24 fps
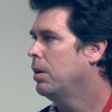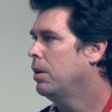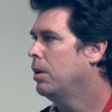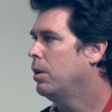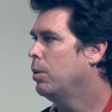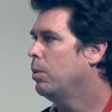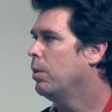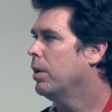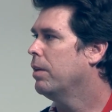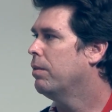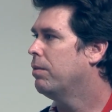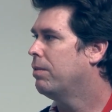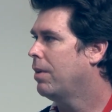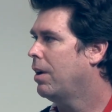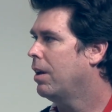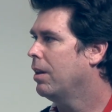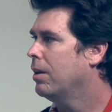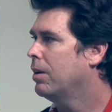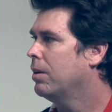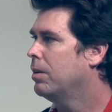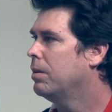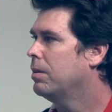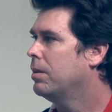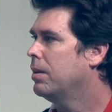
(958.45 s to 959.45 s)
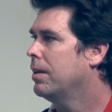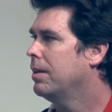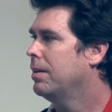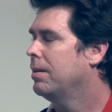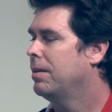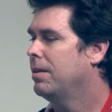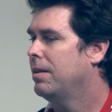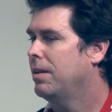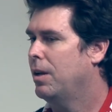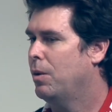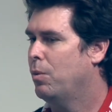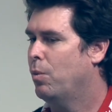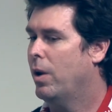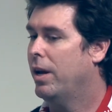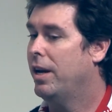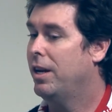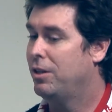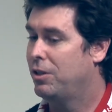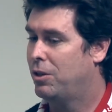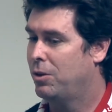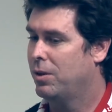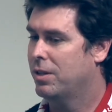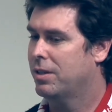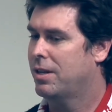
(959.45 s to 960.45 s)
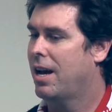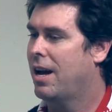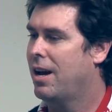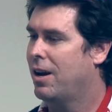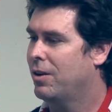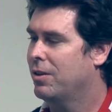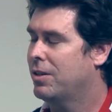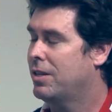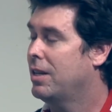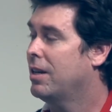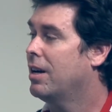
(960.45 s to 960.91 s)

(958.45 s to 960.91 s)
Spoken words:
who we followed and went into his house.